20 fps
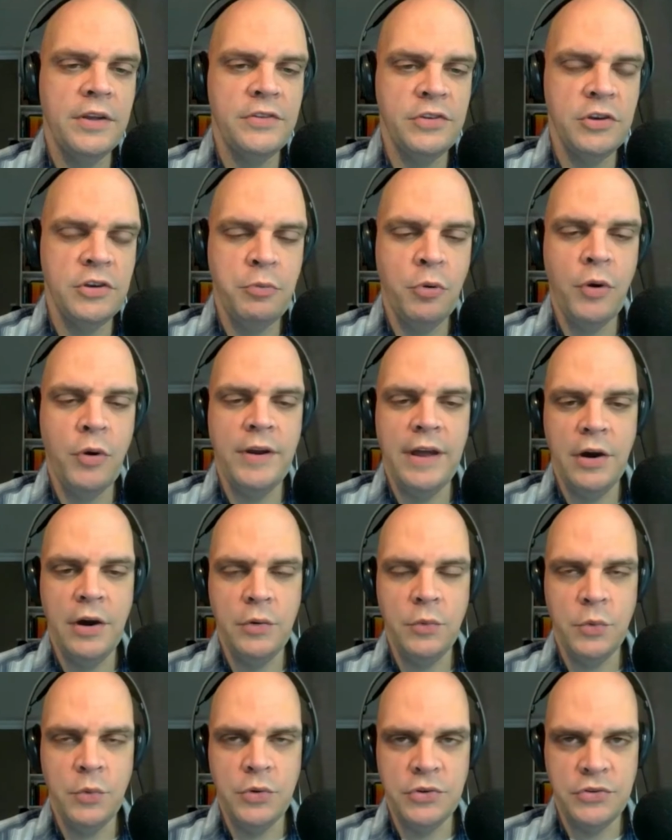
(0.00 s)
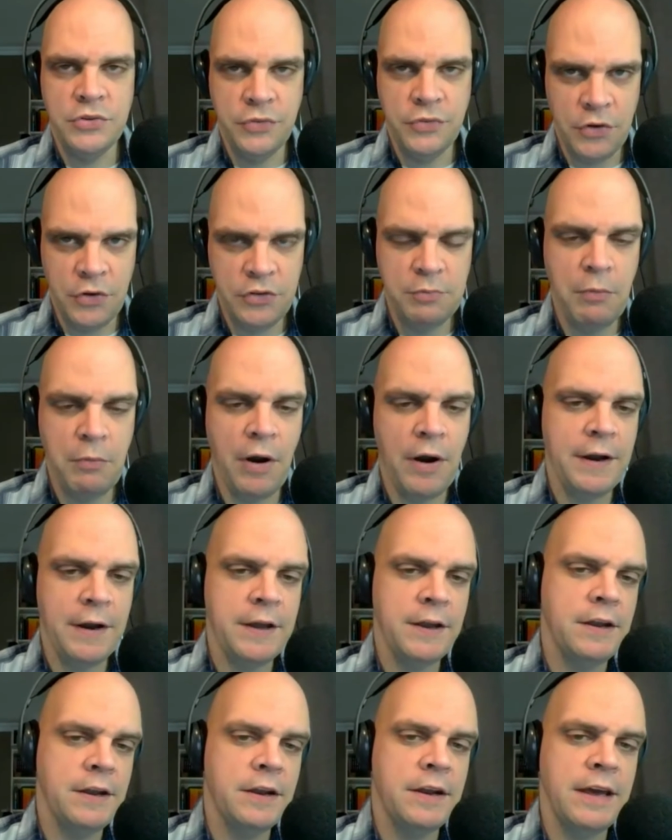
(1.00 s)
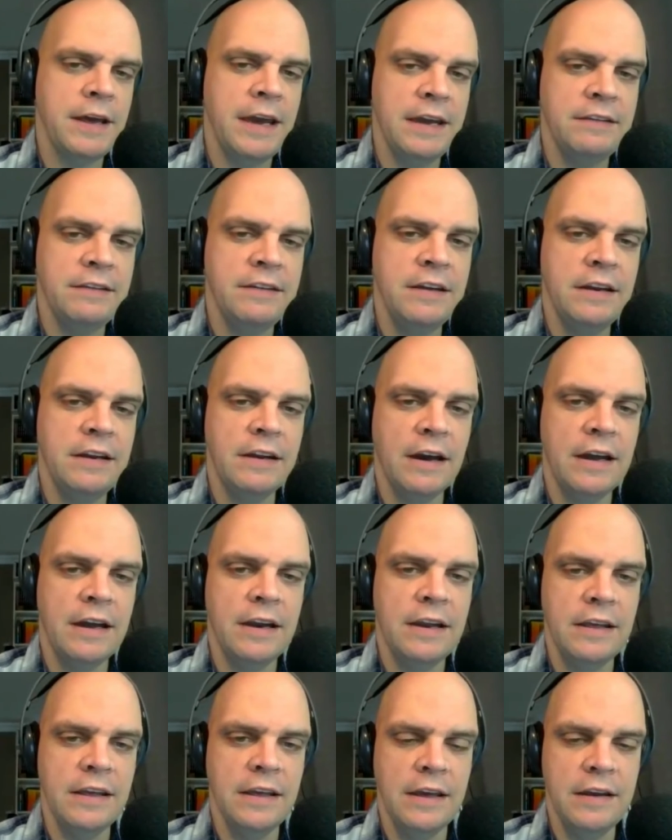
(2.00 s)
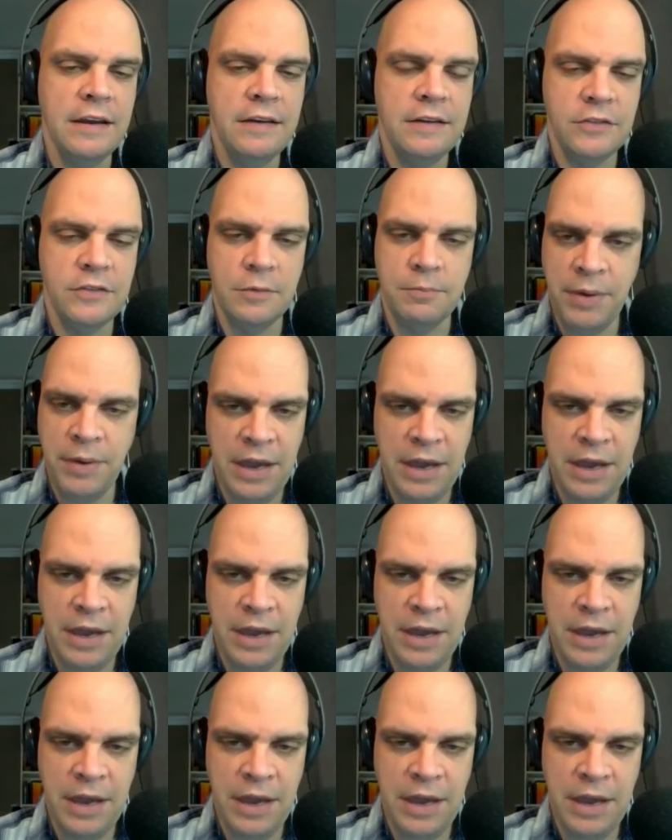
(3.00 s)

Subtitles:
as you point out, was first marketed in 1898 as a